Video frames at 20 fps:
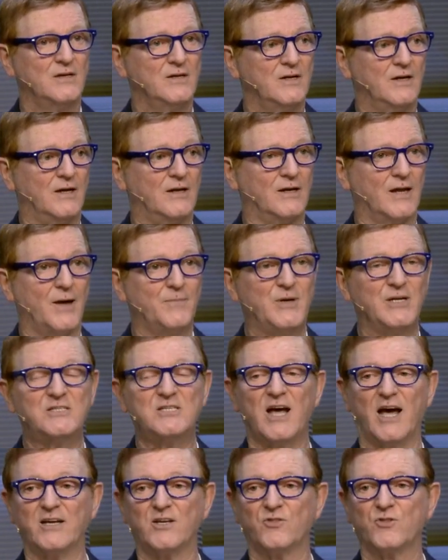And let me
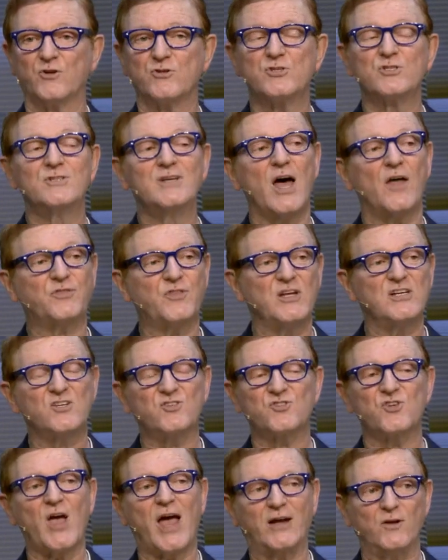tell you, there's nothing
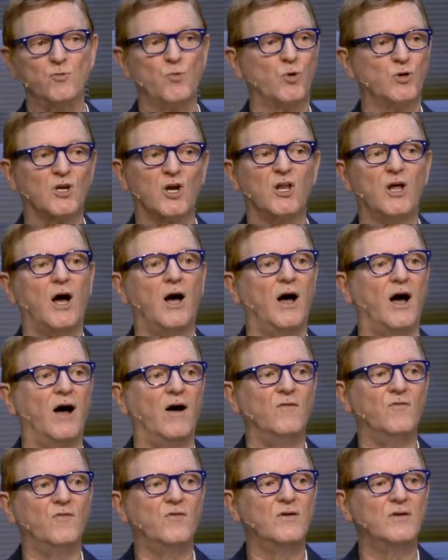Satan would
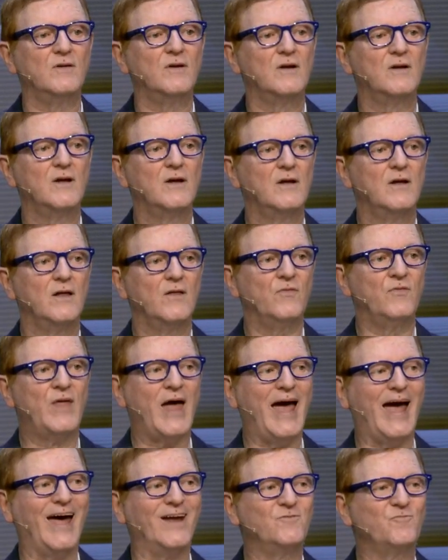love
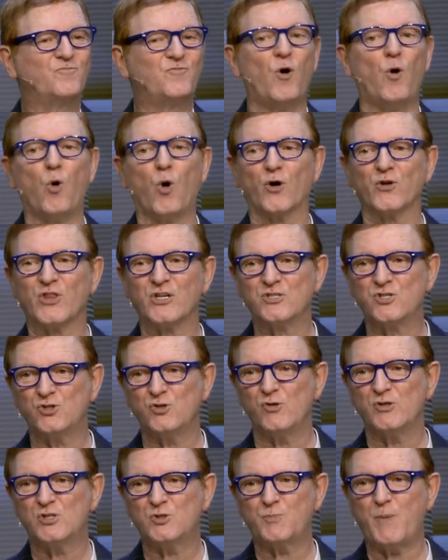than for the
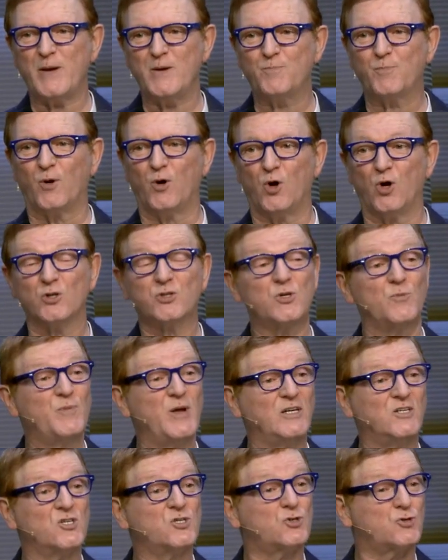Jewish people to
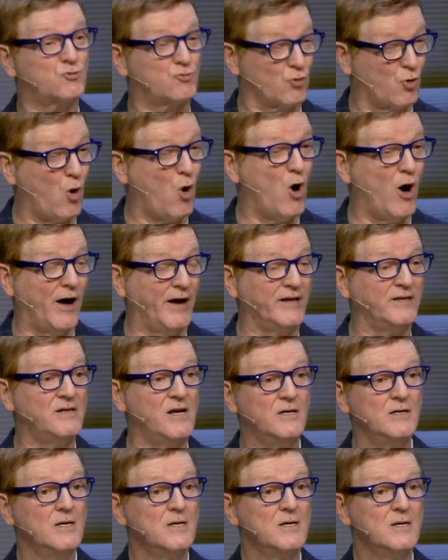be destroyed.
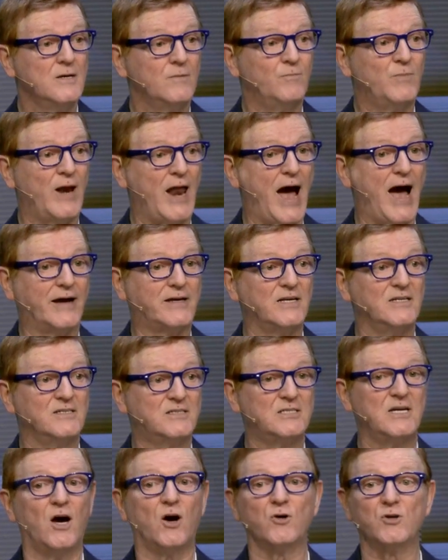But I can
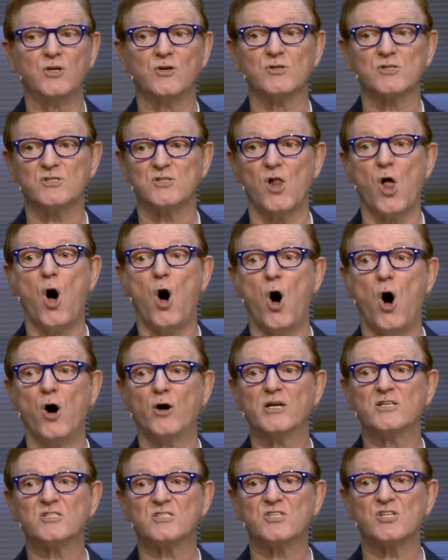tell you, as long
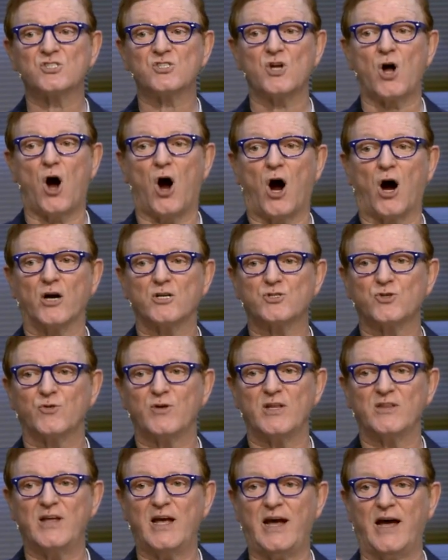as the stars are
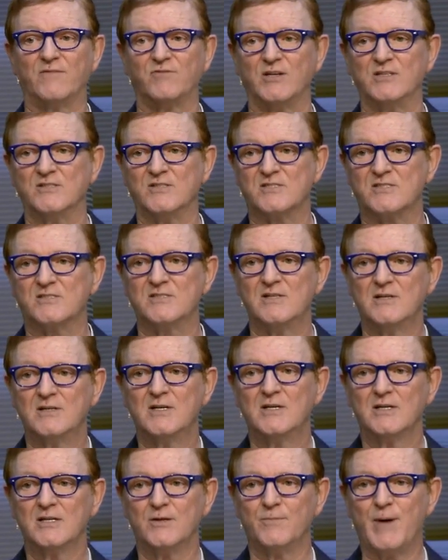in the heavens,
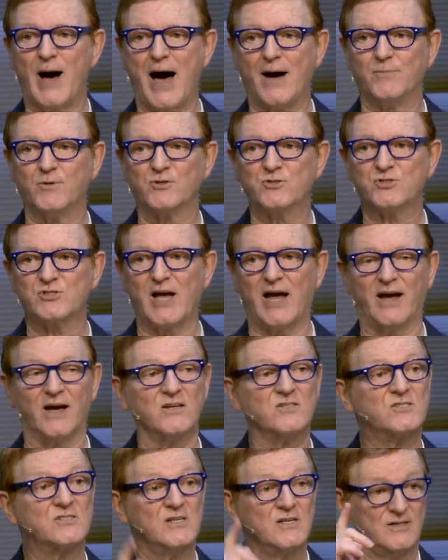the Bible
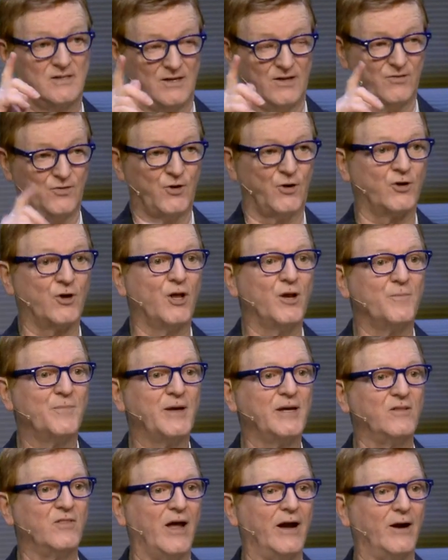says they're going to
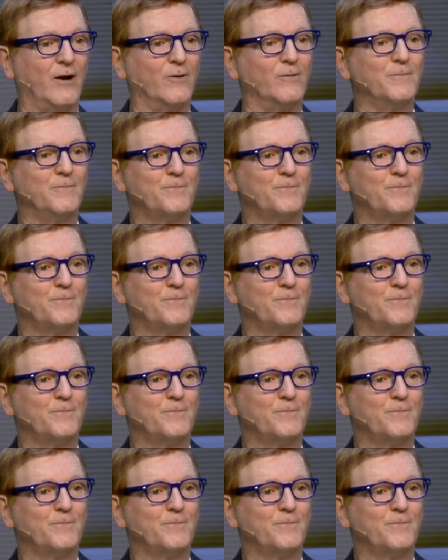be there.